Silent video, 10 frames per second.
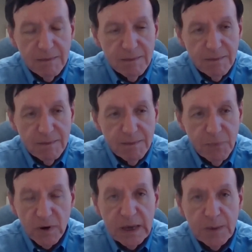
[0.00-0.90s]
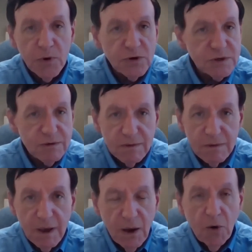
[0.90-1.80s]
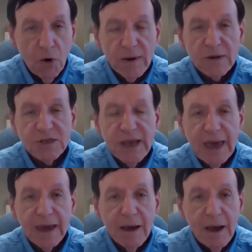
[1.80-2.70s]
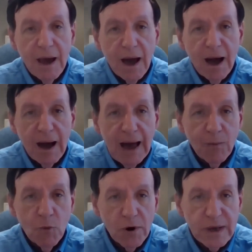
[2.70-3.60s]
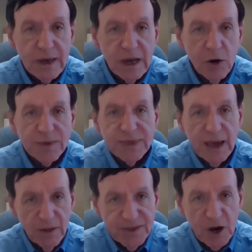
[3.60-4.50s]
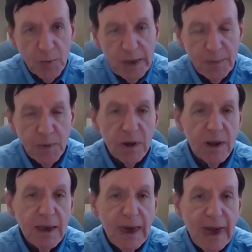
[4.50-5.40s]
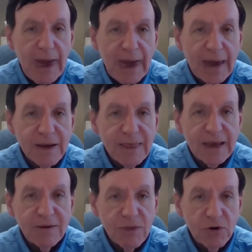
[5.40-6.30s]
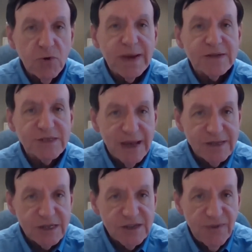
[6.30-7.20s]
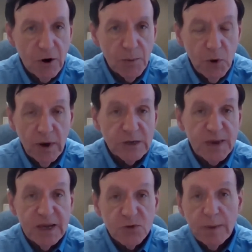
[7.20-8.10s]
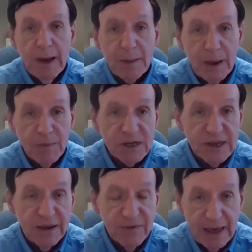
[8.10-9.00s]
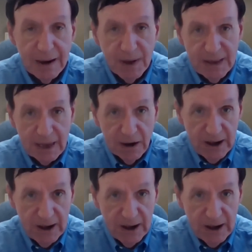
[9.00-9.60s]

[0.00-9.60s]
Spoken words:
bookkeepers, or it'll say, I'm working here with the healthcare people, and they're doing a census of our employees because we might be able to save a lot of money on our